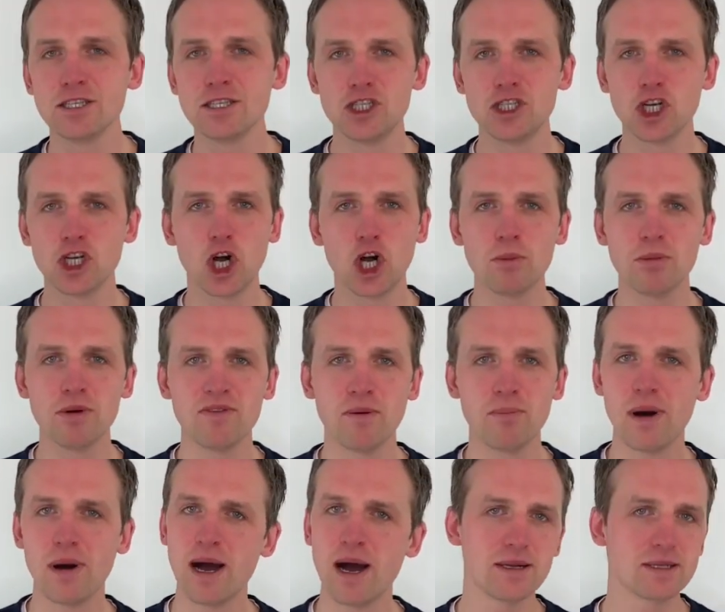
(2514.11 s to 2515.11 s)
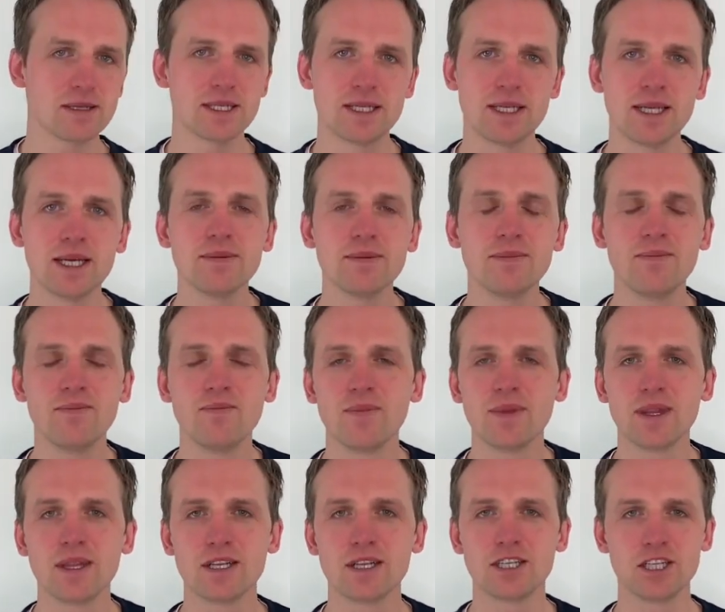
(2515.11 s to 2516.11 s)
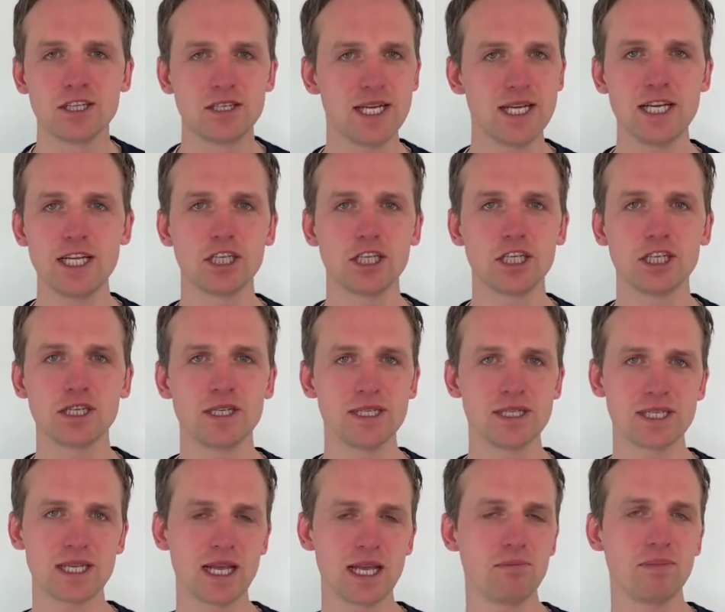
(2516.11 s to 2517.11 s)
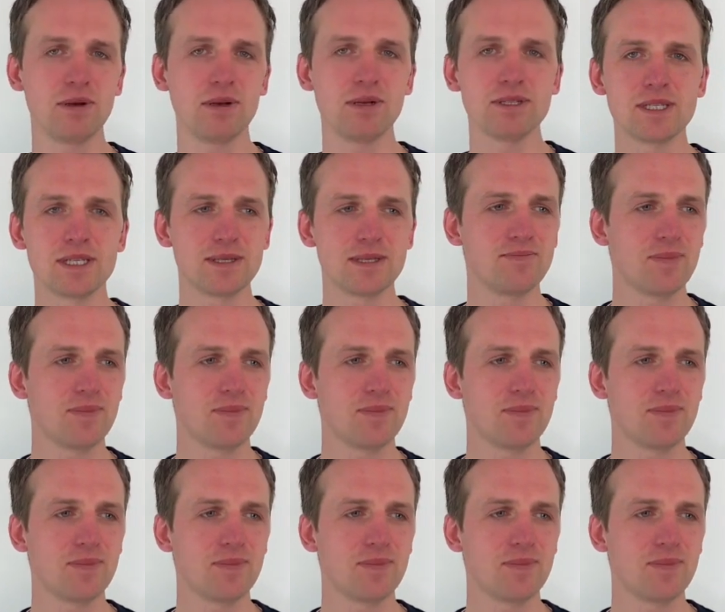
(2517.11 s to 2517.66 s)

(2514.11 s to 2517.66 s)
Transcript: the job of a pastor to teach disciples.